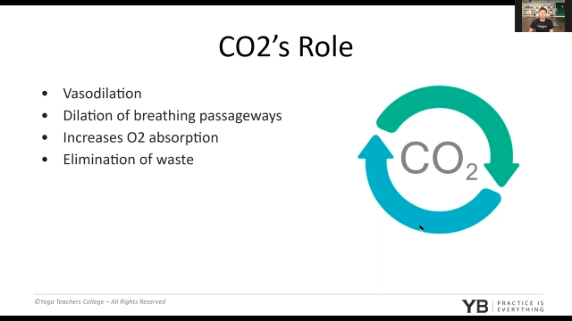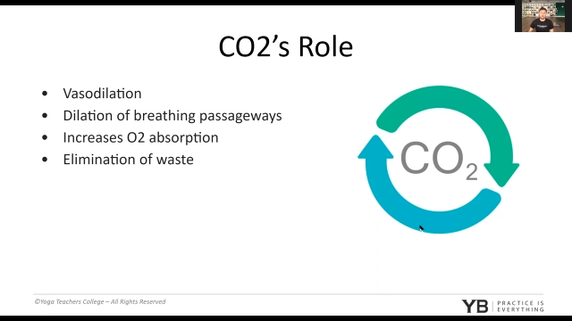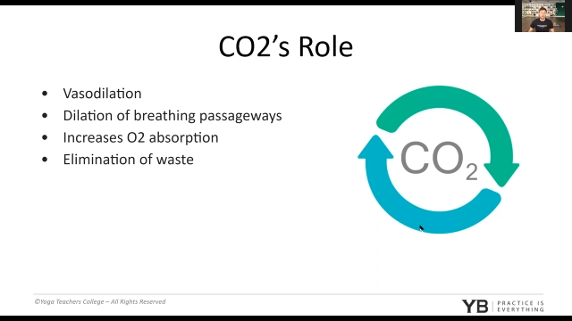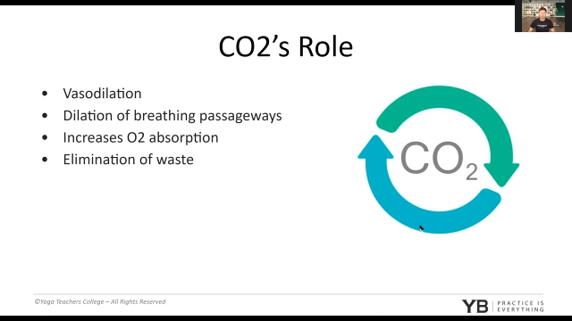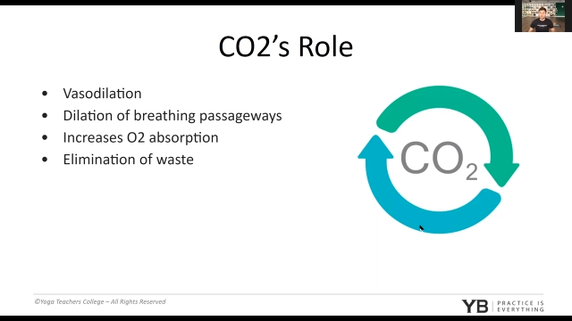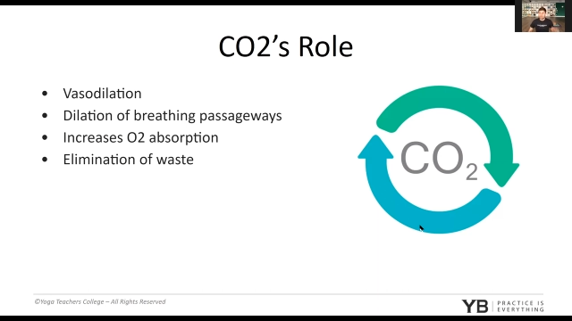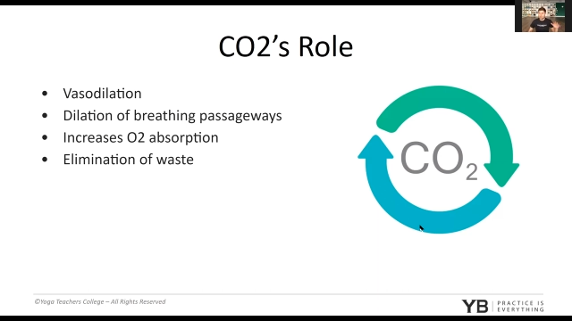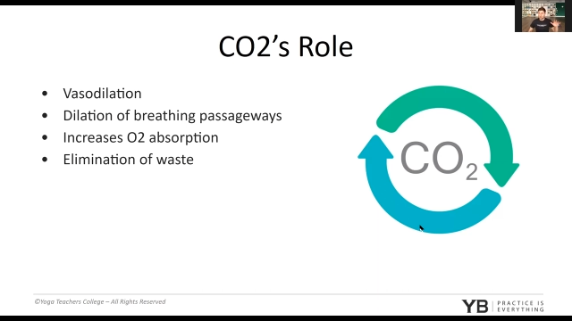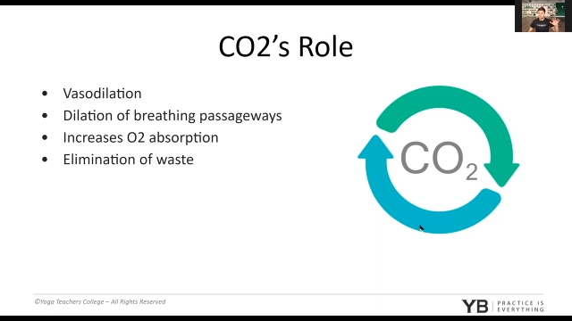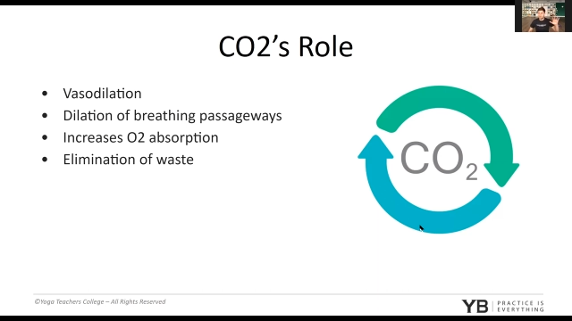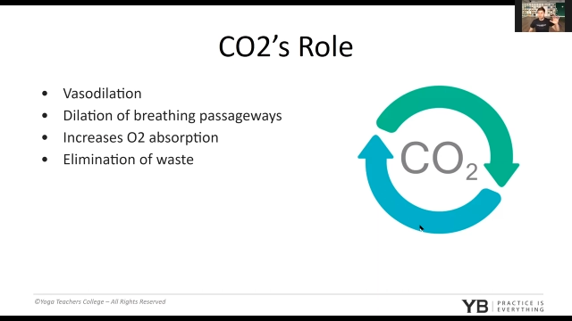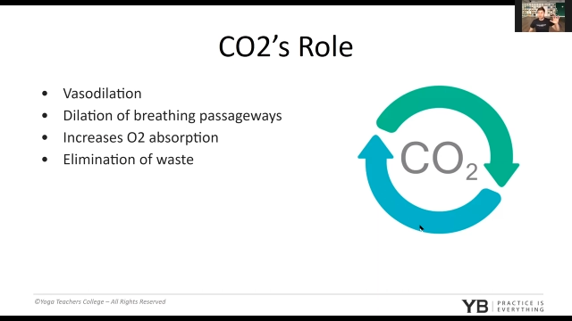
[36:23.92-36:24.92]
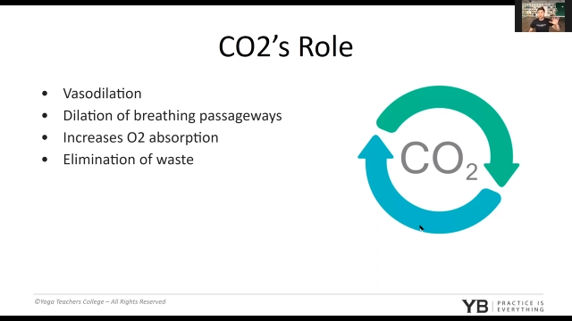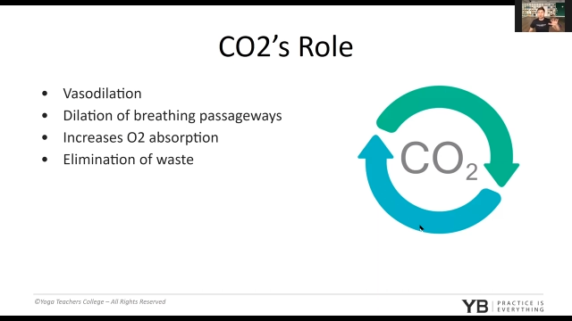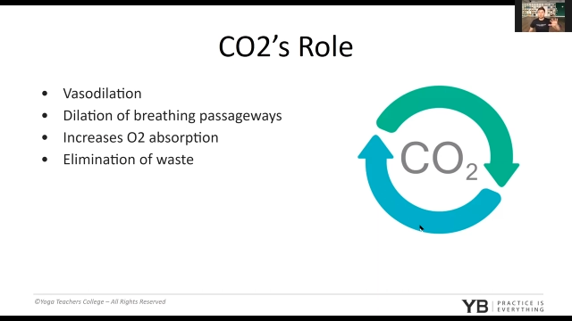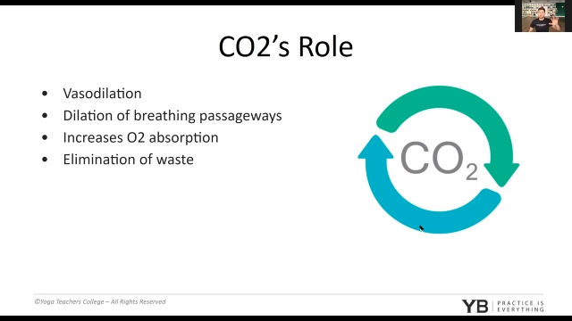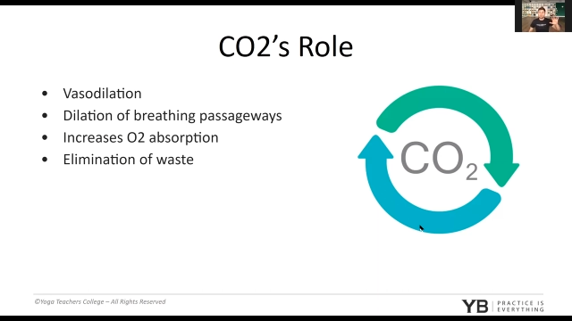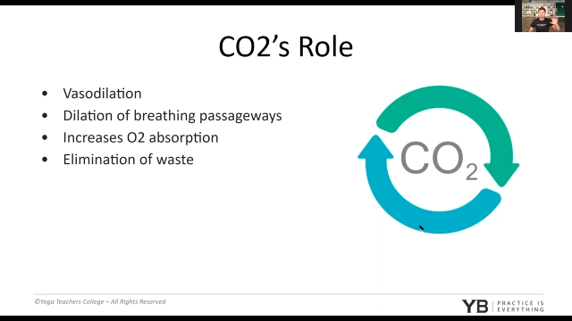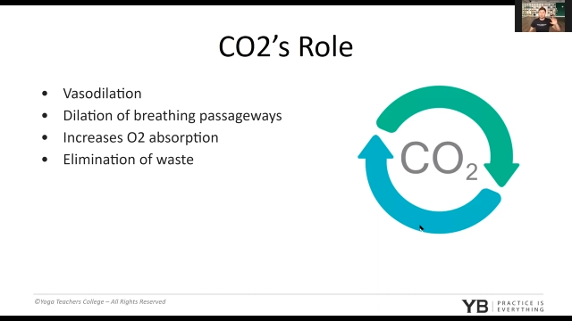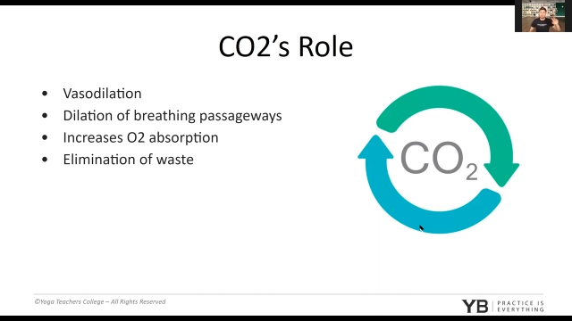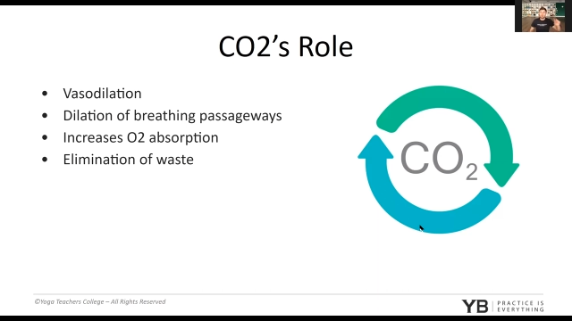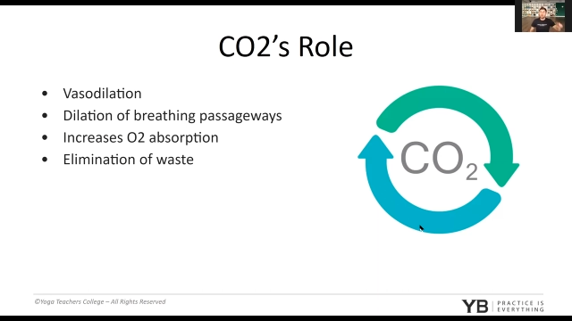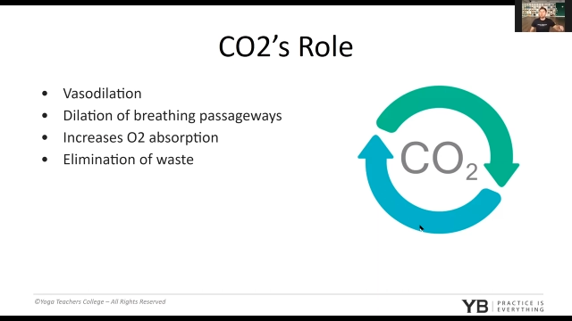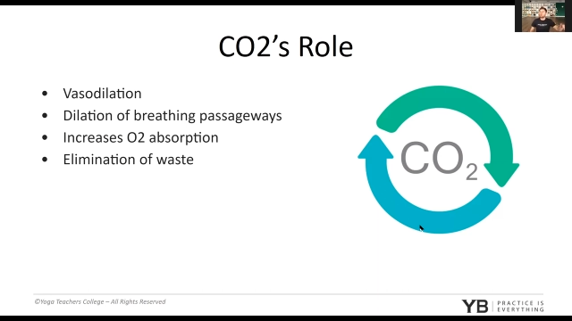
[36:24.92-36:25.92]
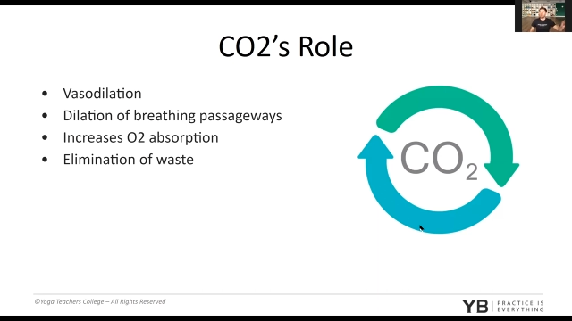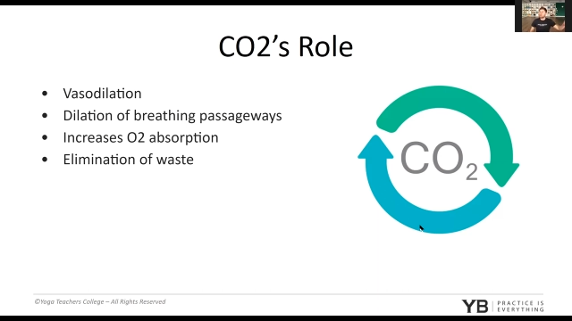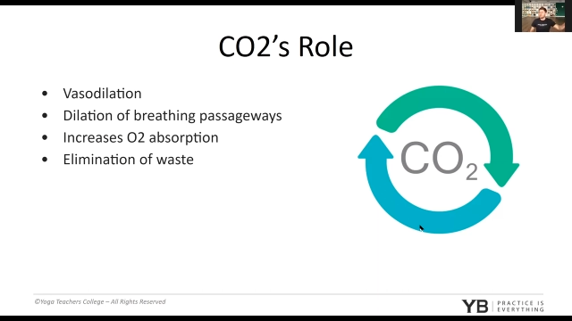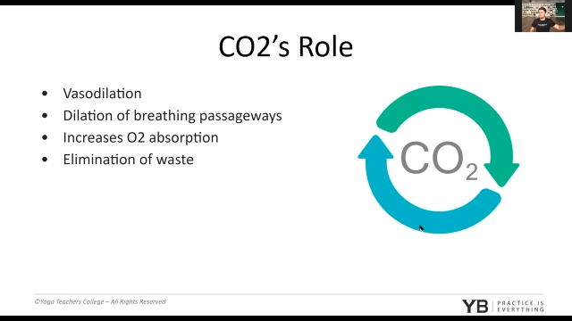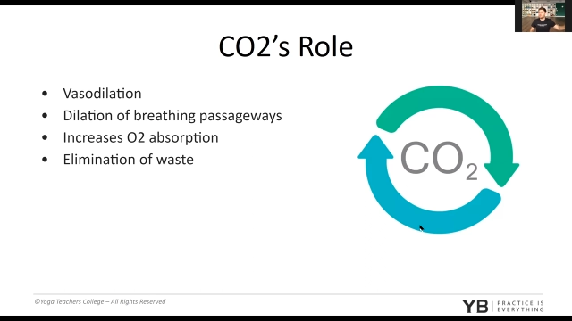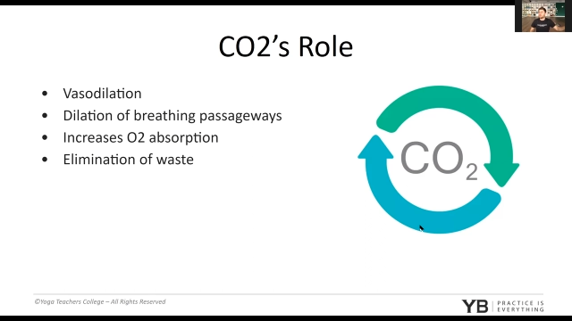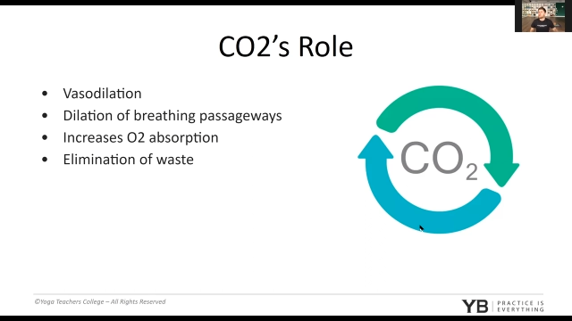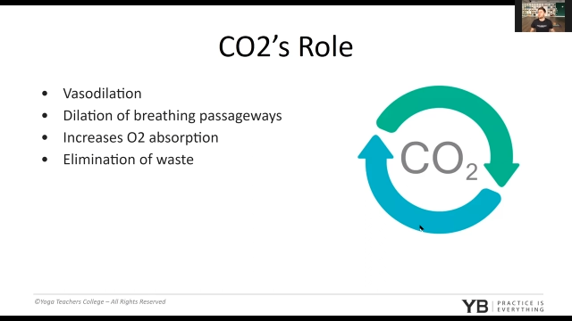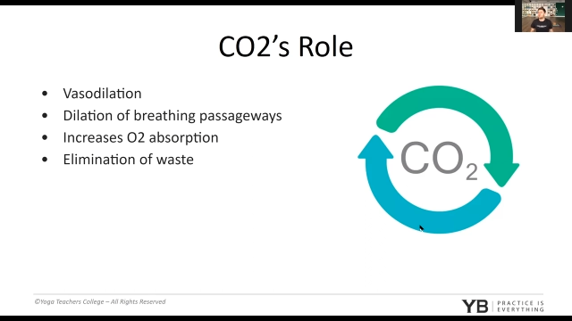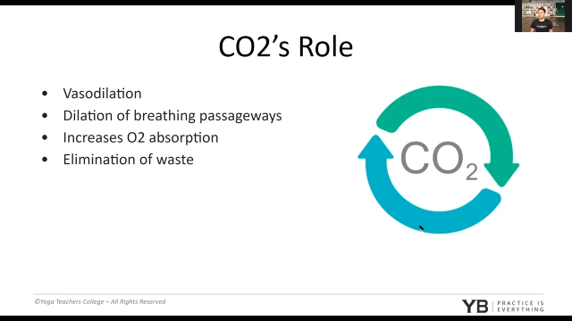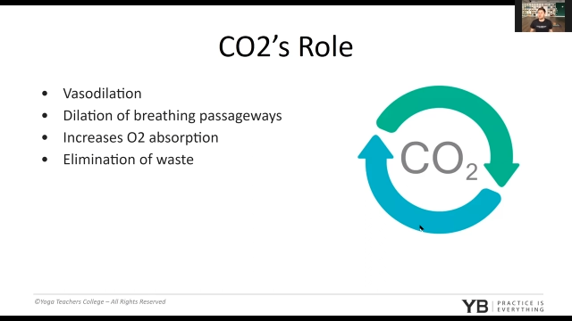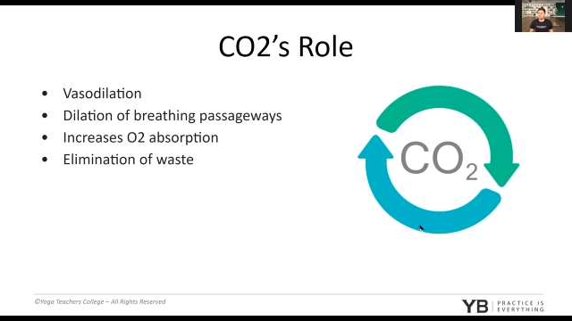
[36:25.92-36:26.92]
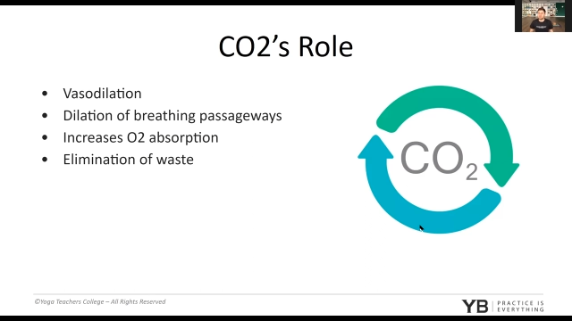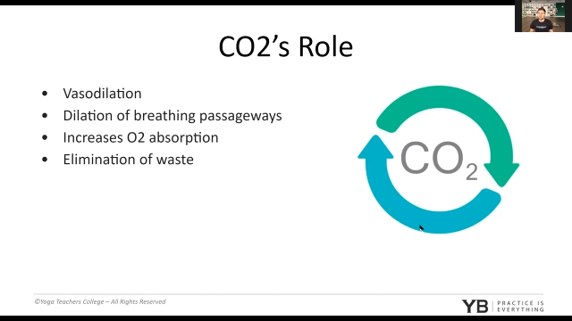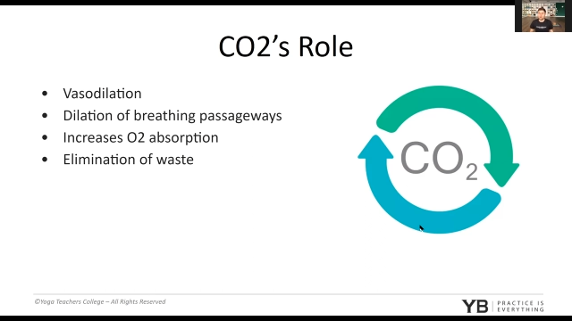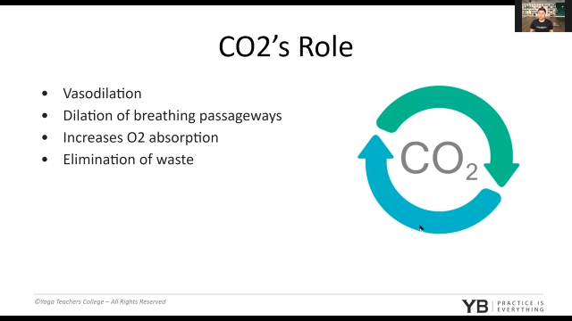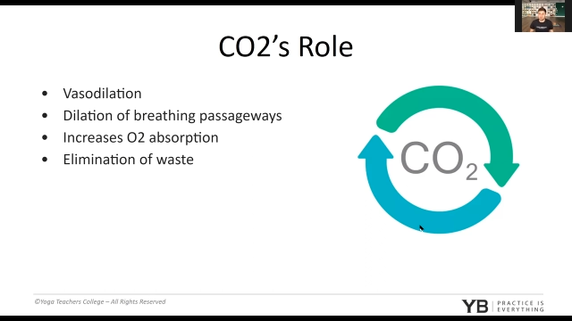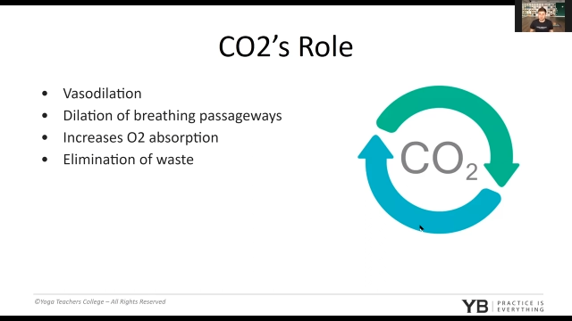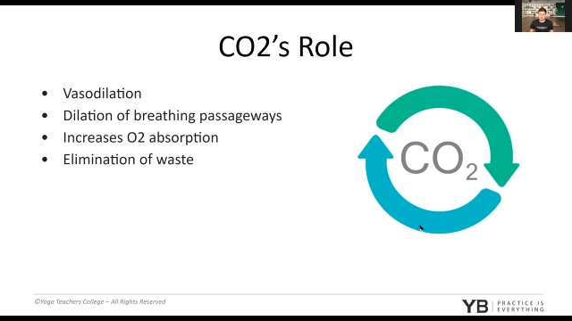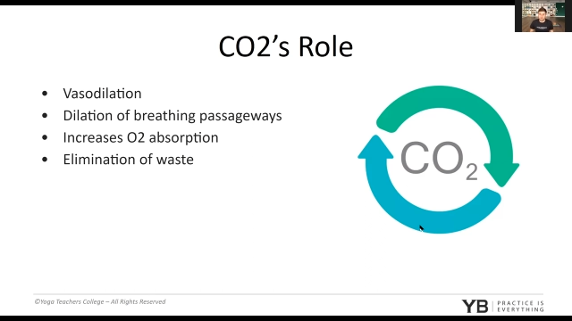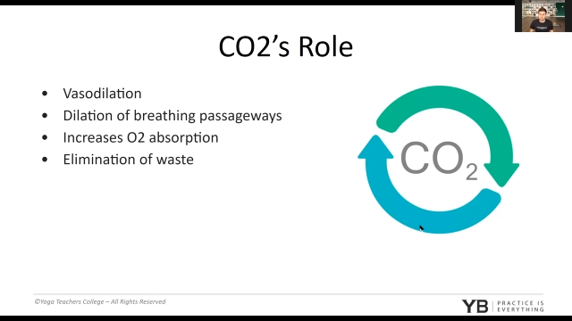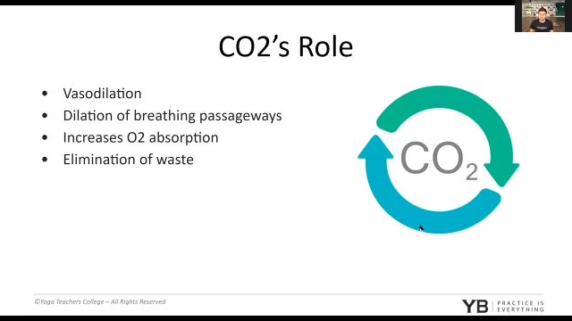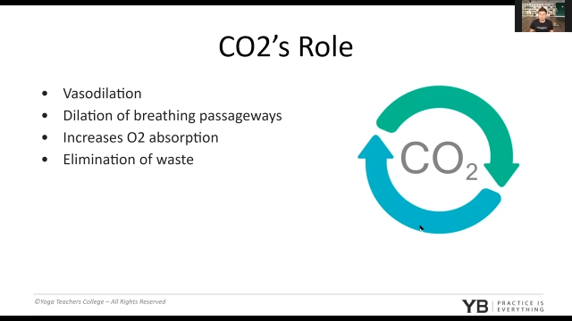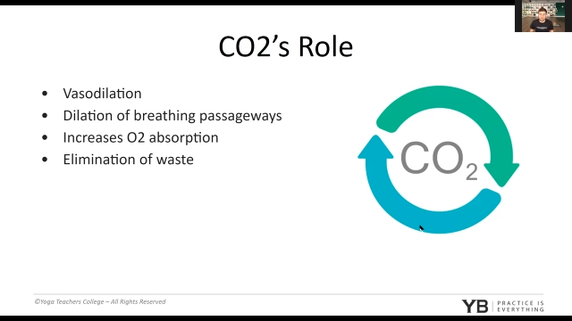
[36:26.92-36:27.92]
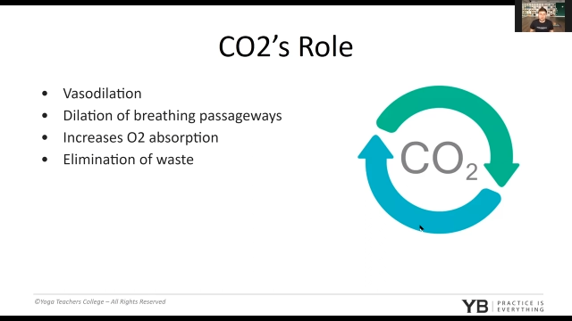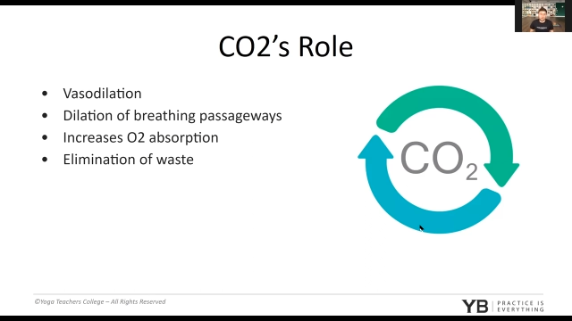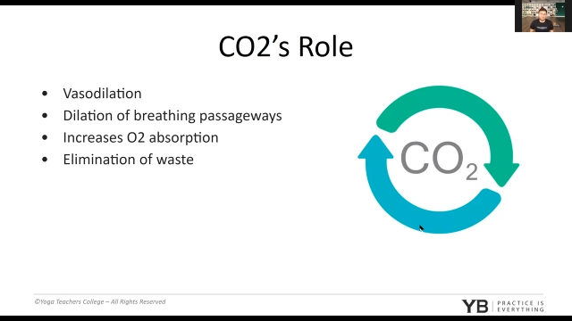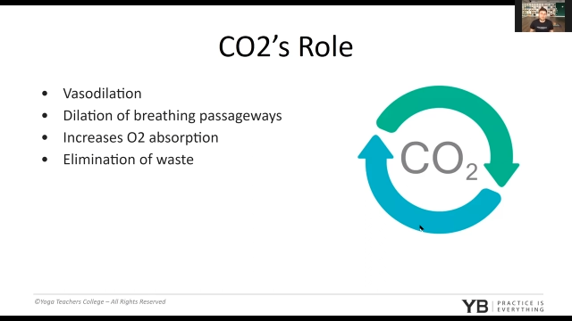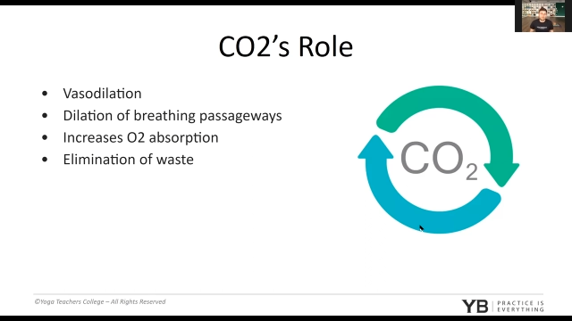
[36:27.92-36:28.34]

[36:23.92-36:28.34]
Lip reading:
Nobody's mouth can be seen.